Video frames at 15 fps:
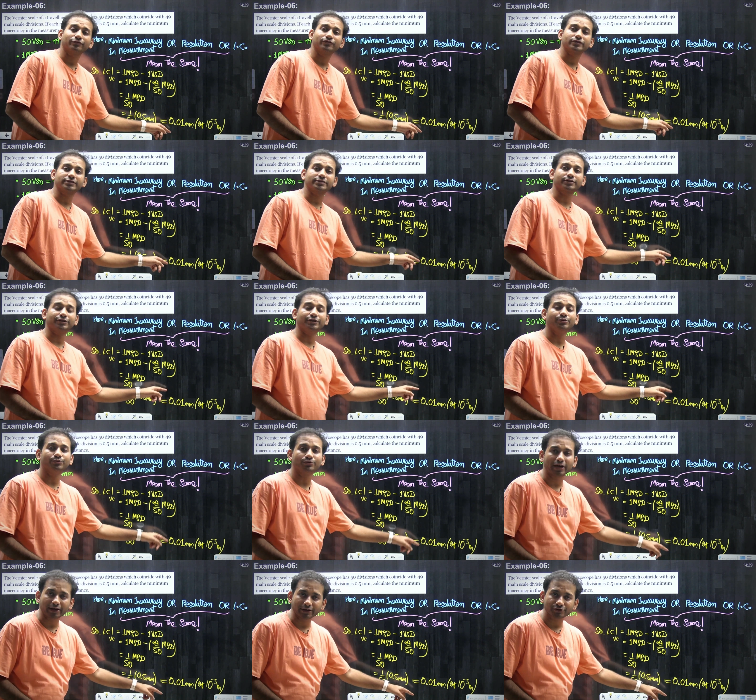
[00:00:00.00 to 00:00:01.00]
screw
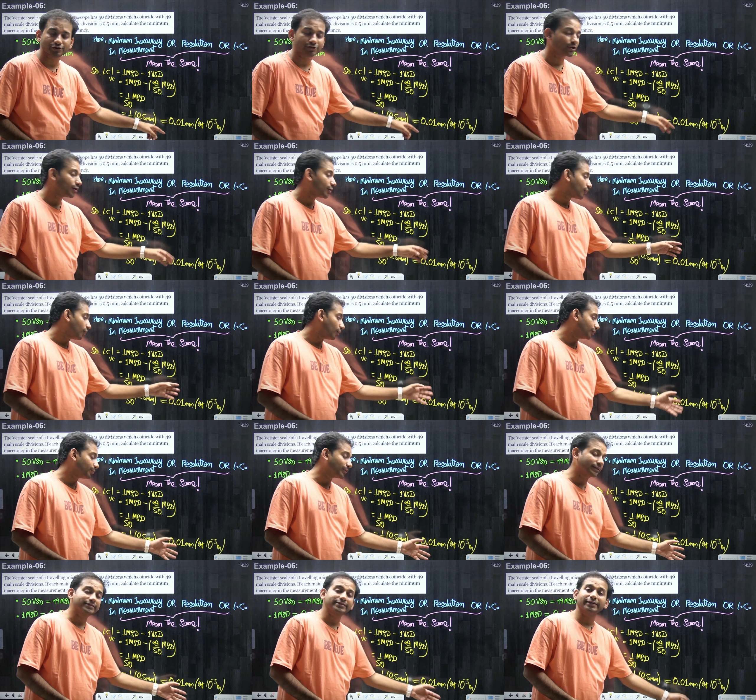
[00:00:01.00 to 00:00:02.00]
gauge, or you
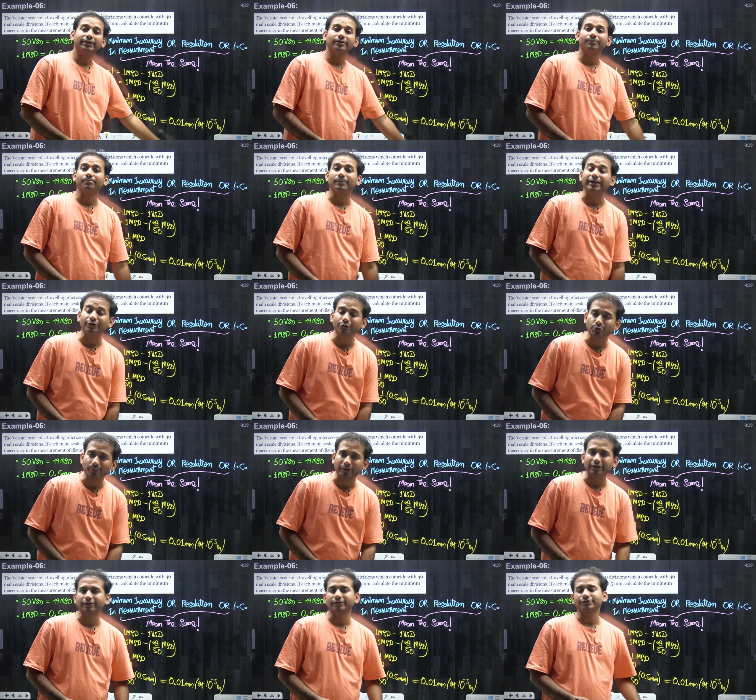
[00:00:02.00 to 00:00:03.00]
can say
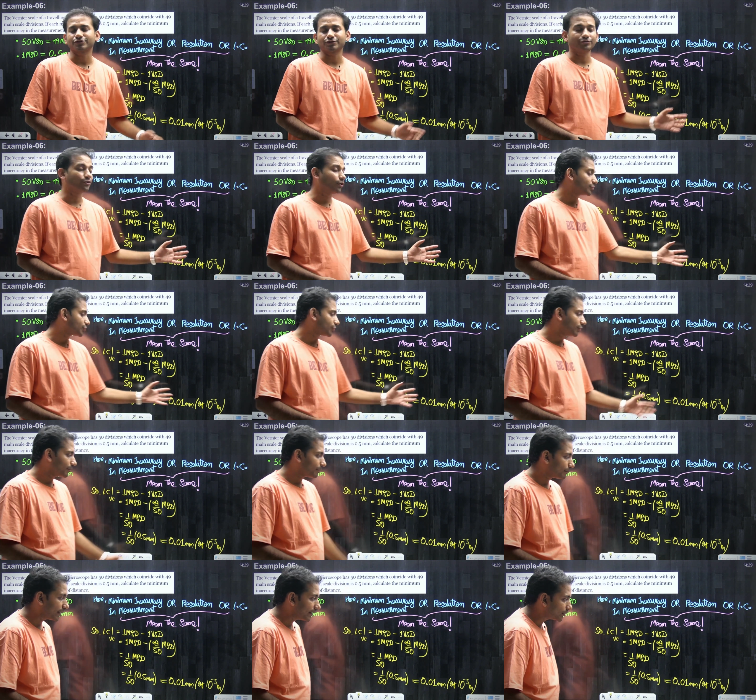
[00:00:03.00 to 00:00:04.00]
micrometer, screw gauge or
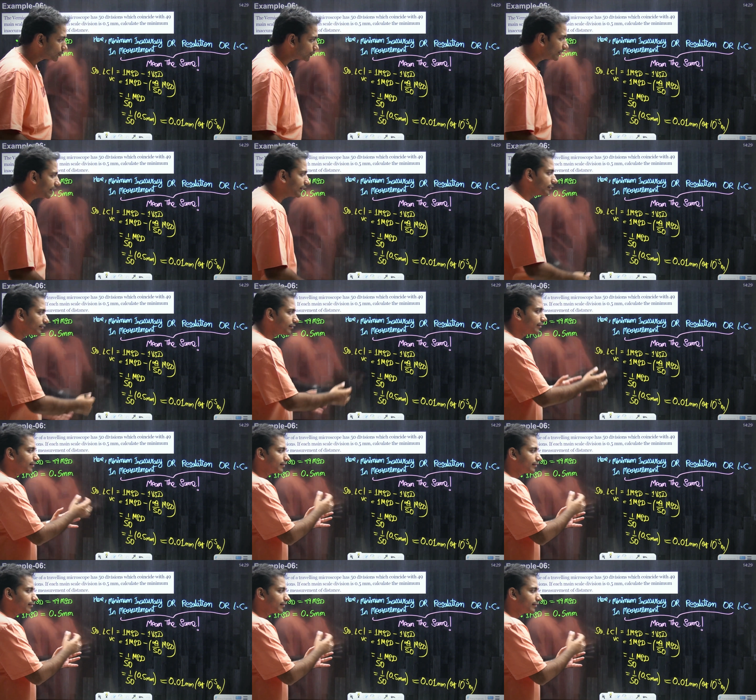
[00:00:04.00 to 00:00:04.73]
micrometer.